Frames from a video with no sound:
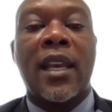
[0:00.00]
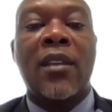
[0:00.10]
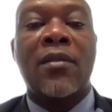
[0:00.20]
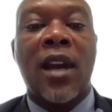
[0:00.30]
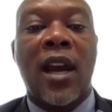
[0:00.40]

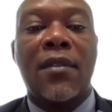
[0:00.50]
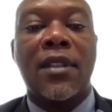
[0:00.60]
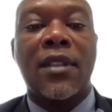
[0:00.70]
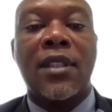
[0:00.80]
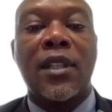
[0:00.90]
If you're
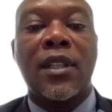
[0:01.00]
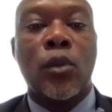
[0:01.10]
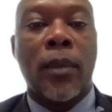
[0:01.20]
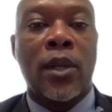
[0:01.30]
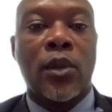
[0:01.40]
harvesting
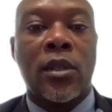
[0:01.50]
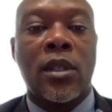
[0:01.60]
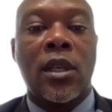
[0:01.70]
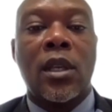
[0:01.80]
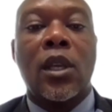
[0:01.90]
tomatoes,
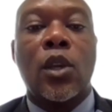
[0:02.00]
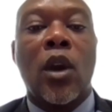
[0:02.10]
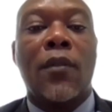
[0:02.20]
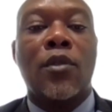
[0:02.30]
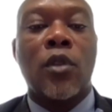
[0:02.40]

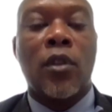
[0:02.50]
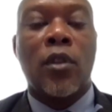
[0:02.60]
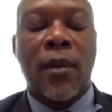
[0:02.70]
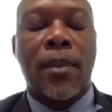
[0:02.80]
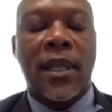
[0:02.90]
if you're
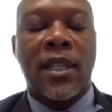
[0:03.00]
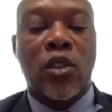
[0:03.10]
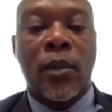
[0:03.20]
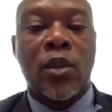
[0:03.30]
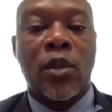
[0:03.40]
planting
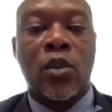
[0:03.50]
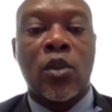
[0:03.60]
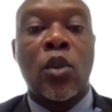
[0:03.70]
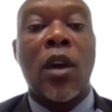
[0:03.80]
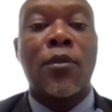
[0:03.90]
tomatoes, you
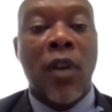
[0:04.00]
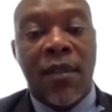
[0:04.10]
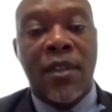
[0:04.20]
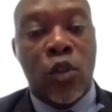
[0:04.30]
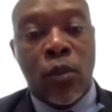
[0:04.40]
have to
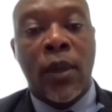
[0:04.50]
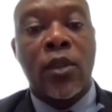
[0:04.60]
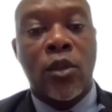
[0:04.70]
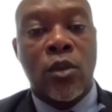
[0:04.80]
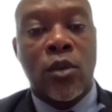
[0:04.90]
harvest the
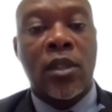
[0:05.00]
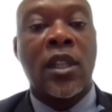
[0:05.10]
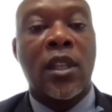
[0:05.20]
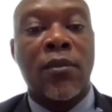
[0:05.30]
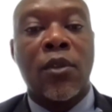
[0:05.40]
tomatoes to sell
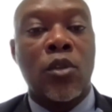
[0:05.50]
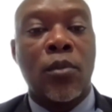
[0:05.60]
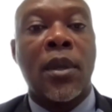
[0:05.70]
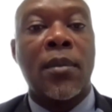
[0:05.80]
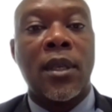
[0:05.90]
them for you to
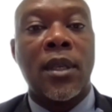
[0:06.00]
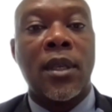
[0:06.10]
pay me.